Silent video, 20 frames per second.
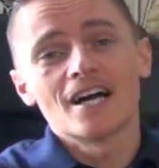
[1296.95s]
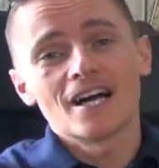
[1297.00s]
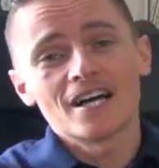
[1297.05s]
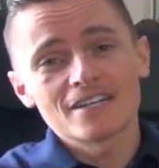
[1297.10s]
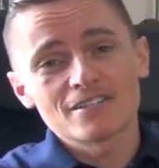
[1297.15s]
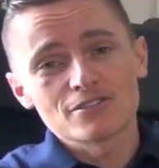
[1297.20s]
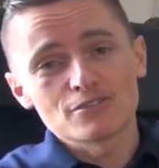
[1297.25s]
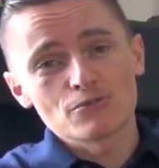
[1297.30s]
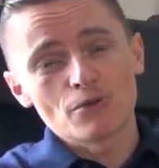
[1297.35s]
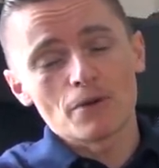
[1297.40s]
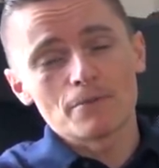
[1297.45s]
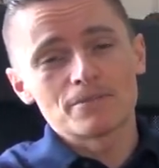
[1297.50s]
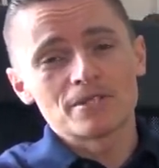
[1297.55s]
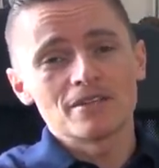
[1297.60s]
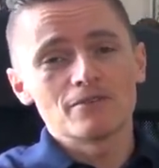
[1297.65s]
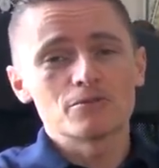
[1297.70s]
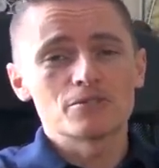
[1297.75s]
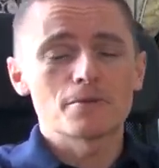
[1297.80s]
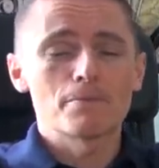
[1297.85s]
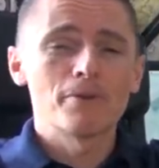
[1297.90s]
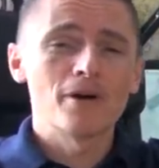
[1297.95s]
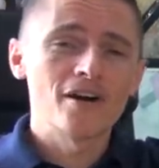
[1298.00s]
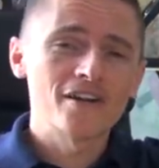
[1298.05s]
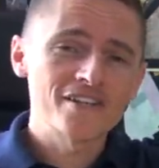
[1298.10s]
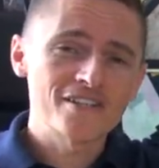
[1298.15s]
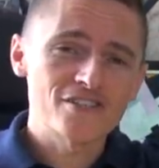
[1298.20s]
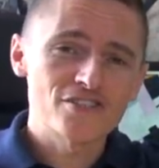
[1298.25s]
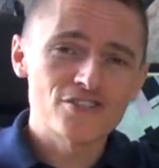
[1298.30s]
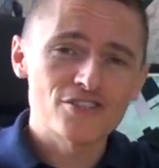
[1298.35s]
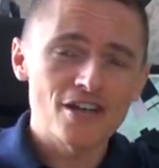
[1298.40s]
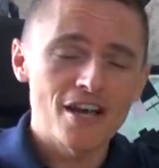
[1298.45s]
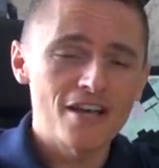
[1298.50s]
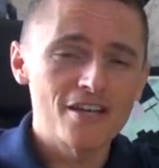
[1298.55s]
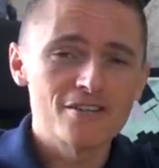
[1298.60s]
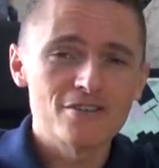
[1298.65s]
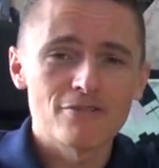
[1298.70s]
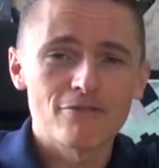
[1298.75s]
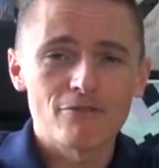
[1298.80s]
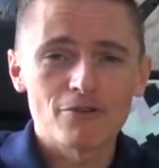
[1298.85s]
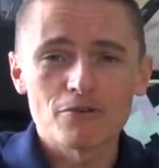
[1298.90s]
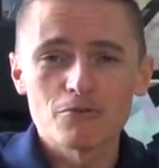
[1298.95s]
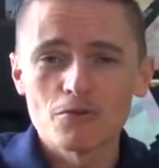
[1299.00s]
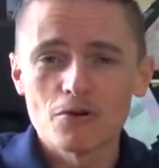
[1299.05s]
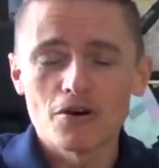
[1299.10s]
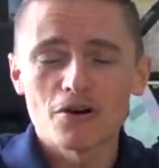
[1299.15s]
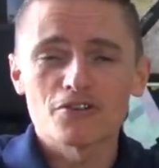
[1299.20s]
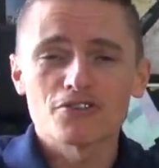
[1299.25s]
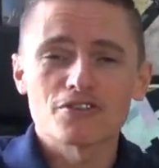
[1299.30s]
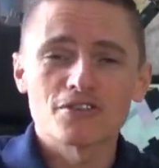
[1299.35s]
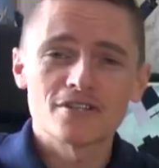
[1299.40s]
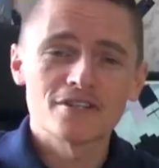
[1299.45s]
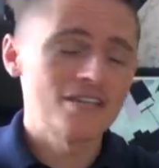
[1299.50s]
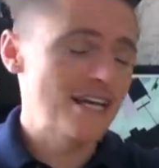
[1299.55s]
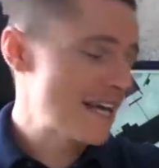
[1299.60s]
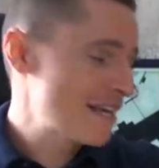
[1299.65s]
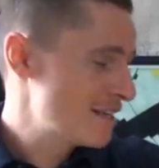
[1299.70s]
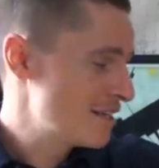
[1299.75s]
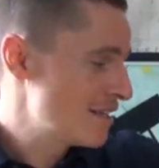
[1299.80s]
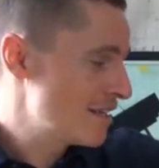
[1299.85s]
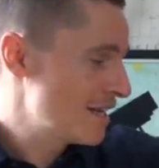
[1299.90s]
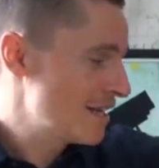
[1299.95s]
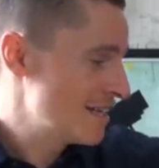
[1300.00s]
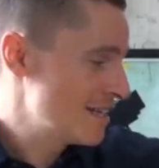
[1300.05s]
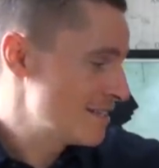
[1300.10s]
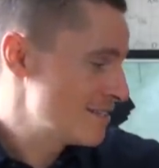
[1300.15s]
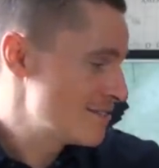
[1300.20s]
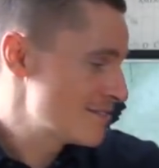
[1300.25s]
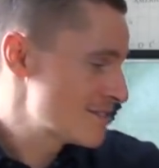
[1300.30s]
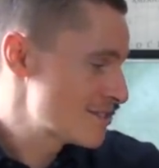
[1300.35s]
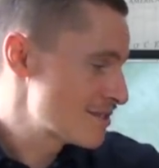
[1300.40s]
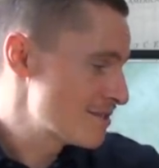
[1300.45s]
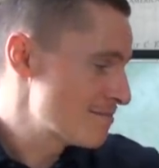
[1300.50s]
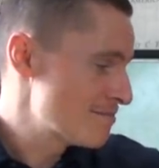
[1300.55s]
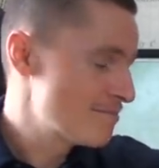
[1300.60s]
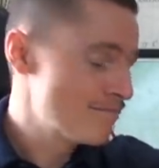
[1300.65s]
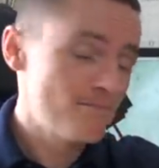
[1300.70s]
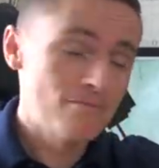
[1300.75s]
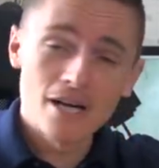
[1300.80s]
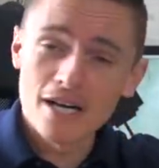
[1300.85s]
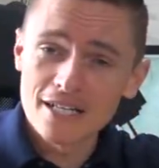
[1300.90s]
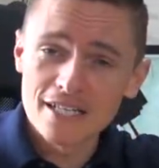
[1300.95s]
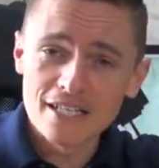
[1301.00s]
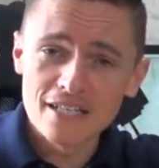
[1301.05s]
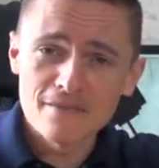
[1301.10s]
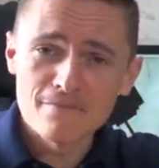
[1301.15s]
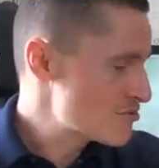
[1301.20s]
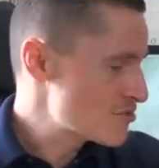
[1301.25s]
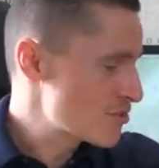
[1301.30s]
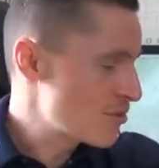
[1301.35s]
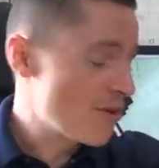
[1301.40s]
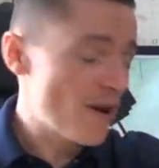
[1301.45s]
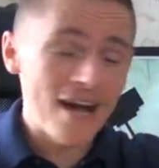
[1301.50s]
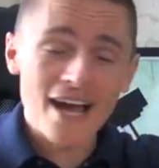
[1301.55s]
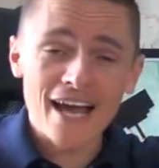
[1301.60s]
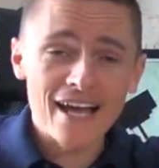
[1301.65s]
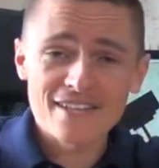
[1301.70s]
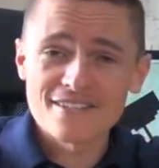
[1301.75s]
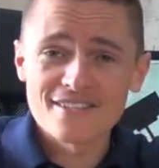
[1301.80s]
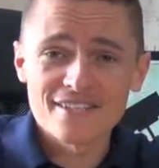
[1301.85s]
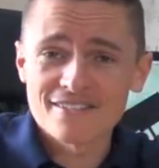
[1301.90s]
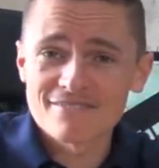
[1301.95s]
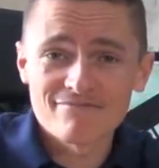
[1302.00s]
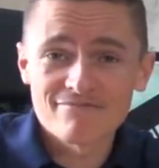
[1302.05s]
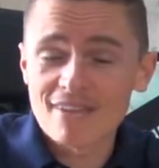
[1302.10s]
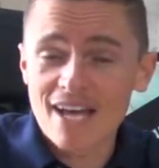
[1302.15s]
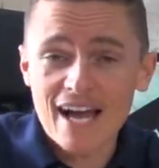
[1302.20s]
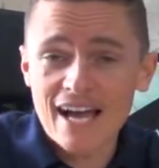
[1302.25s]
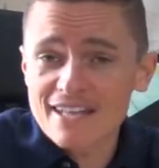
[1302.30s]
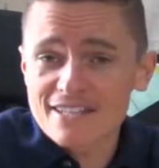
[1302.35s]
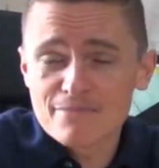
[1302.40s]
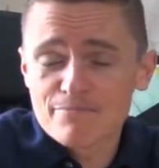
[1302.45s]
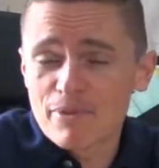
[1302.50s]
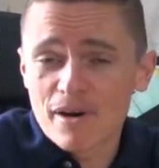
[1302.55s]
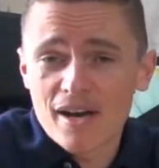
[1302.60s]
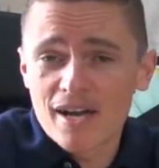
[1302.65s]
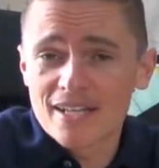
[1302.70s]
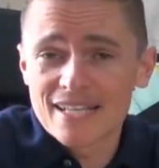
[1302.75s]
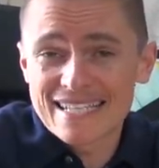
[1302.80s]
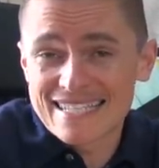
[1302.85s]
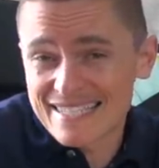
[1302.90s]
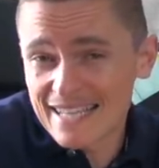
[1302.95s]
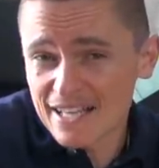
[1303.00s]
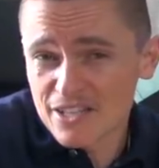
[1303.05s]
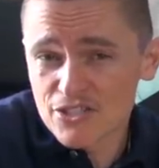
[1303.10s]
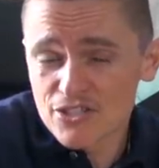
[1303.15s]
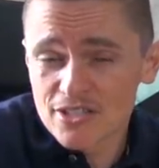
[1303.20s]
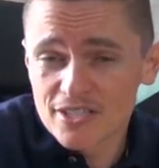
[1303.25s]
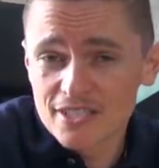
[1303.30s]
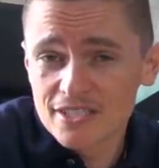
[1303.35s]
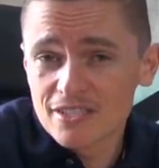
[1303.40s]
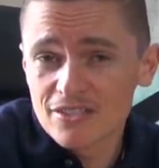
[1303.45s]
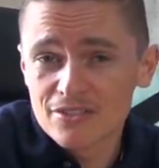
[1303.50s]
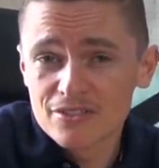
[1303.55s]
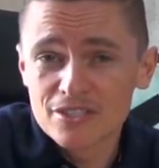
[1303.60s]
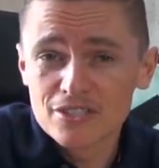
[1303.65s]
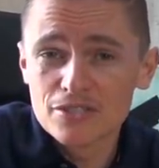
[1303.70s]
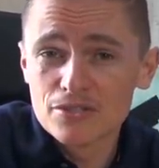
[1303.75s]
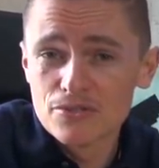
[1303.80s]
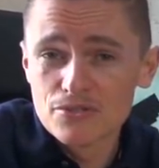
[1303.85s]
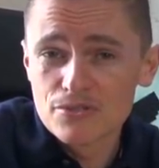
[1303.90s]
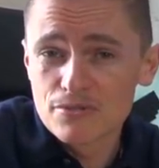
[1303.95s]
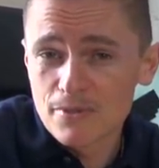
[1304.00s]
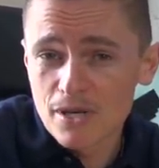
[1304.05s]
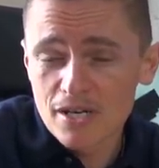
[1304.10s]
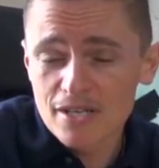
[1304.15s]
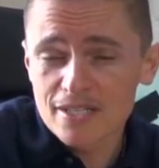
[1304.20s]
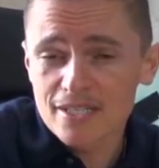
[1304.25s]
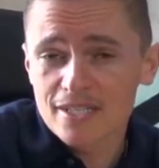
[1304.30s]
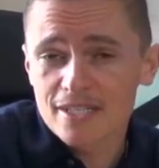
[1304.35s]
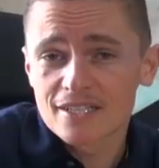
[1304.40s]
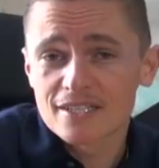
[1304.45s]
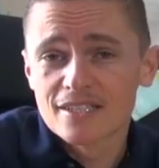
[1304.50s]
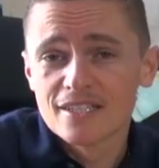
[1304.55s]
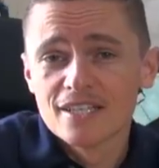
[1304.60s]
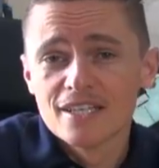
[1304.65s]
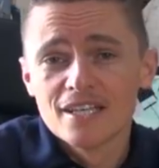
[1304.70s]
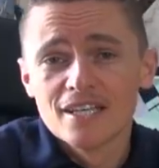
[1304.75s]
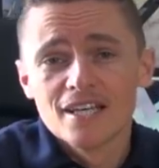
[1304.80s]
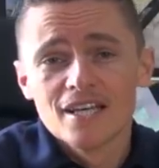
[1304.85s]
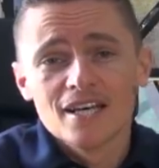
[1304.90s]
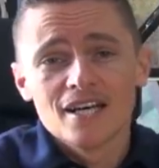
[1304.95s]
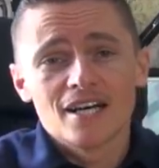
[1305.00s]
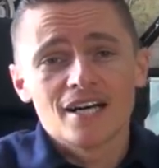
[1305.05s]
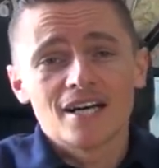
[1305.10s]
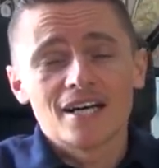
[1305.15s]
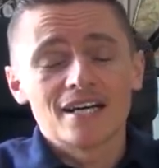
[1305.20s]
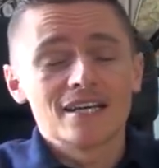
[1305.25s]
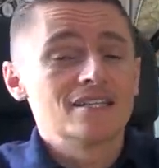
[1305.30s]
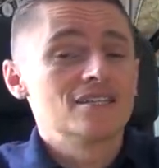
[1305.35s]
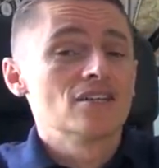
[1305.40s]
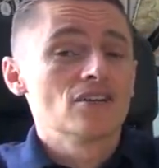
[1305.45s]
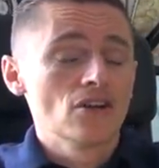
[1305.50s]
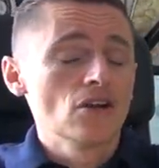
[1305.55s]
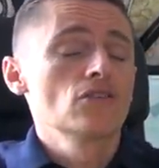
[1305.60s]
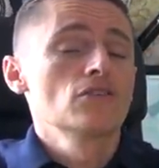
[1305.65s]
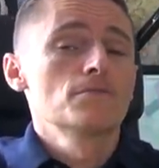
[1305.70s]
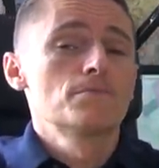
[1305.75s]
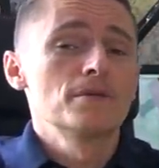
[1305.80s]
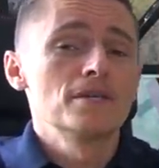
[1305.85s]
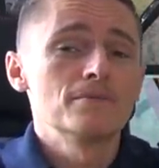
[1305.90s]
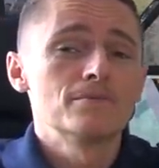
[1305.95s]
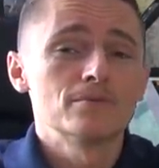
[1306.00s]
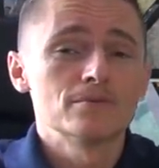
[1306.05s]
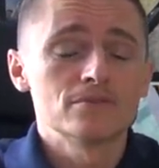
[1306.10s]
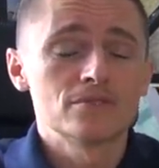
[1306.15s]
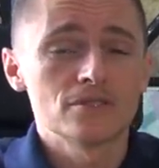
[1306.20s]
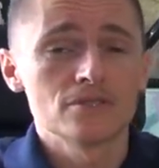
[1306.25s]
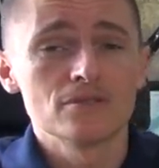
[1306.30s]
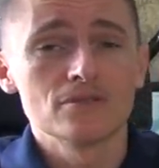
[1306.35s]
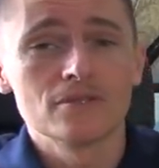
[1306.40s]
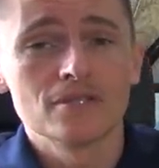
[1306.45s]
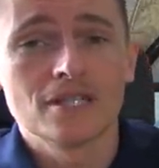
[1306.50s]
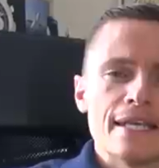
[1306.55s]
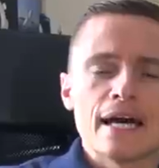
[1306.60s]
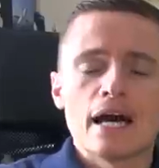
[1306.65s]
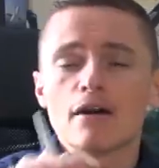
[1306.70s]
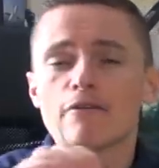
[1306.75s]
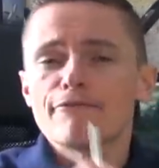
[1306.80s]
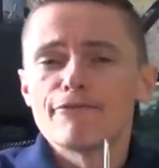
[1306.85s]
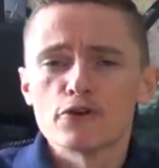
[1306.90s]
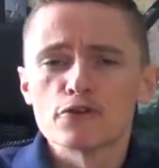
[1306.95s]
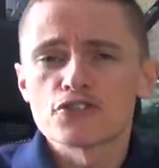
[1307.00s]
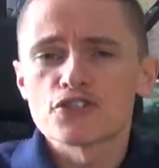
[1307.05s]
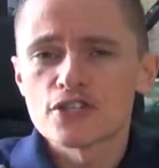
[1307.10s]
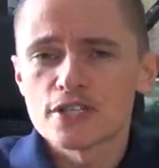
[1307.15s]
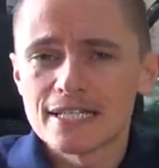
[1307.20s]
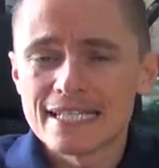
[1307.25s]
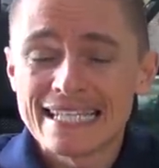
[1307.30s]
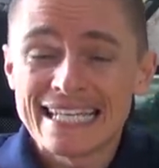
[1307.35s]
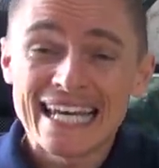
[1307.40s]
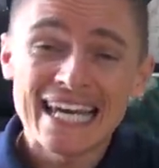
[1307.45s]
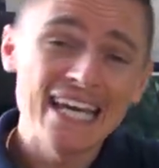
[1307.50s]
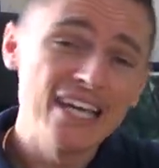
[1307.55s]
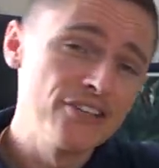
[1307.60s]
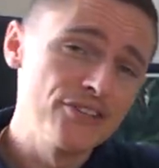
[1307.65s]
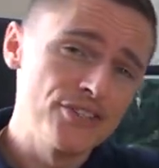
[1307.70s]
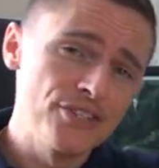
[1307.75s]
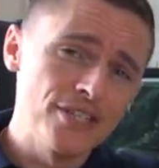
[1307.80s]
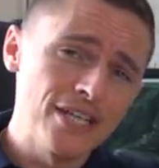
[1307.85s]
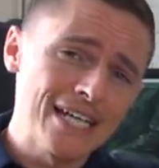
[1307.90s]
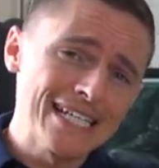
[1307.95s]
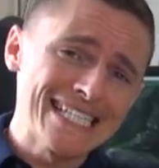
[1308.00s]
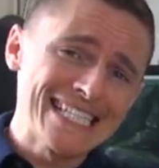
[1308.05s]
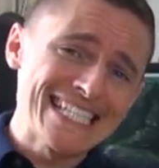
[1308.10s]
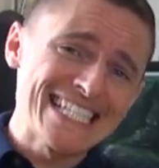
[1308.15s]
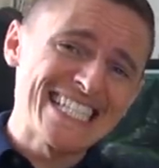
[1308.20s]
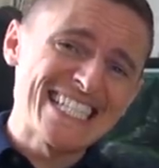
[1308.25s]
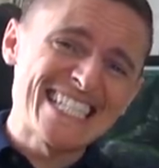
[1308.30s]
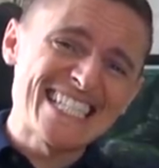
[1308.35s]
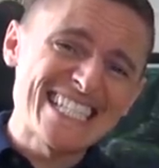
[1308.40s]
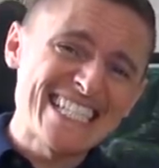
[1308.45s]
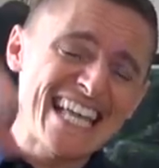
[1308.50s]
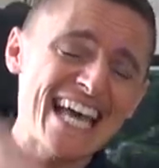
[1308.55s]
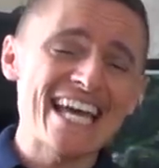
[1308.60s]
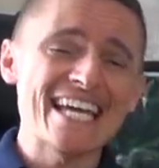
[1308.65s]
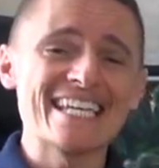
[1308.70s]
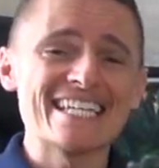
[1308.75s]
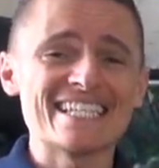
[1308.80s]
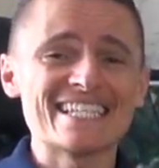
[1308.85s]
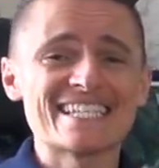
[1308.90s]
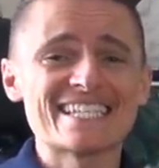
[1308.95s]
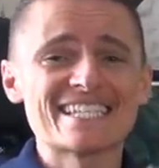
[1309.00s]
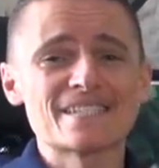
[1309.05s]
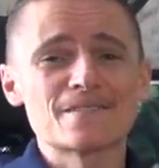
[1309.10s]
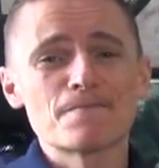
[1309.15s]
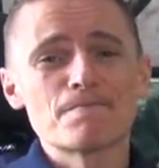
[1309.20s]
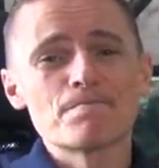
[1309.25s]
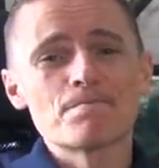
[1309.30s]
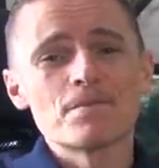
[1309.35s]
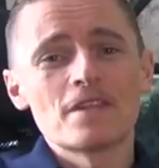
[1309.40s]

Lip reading: I swapped it. It was a part exchange for a watch and some money. So I had to buy it essentially on the used market, and a lot of people do. Now, unfortunately, here in the United States,